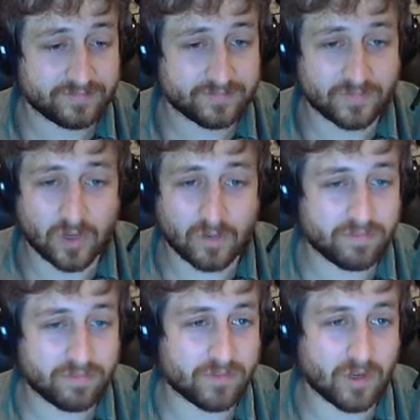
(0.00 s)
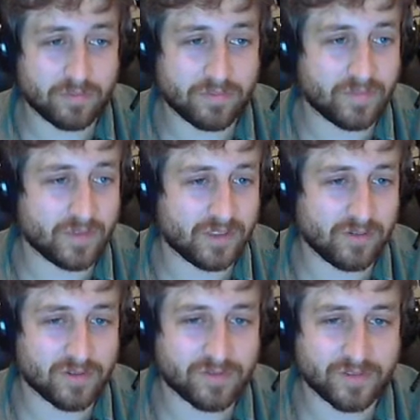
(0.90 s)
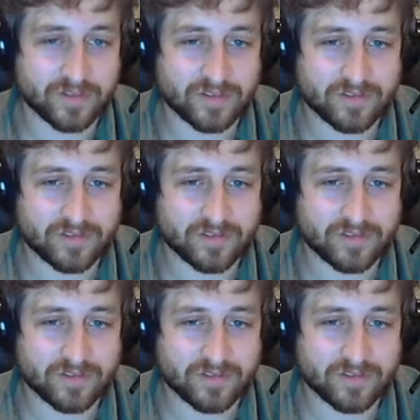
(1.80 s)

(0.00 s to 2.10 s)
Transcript: Nope, nope. You go first.